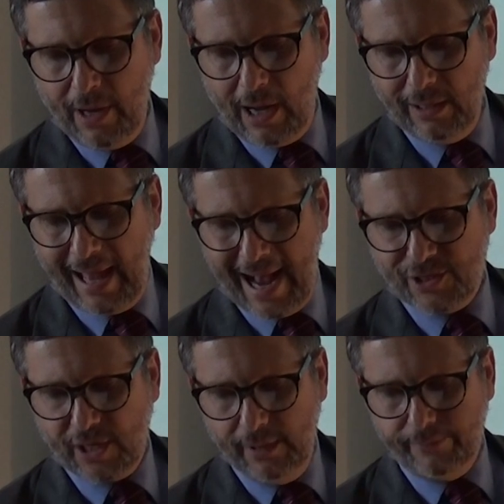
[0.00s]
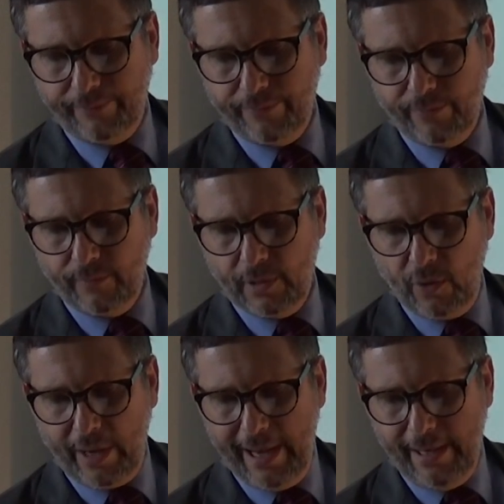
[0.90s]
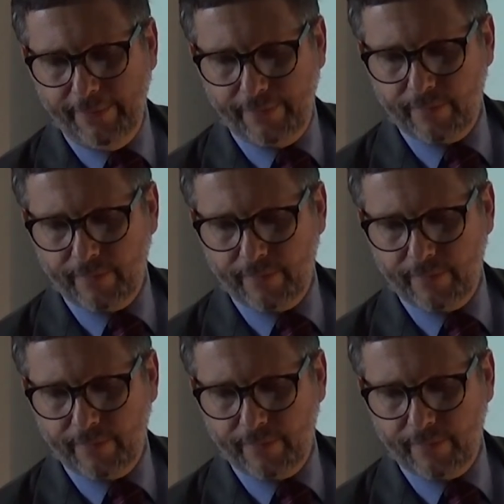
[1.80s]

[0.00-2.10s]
Alaska, okay?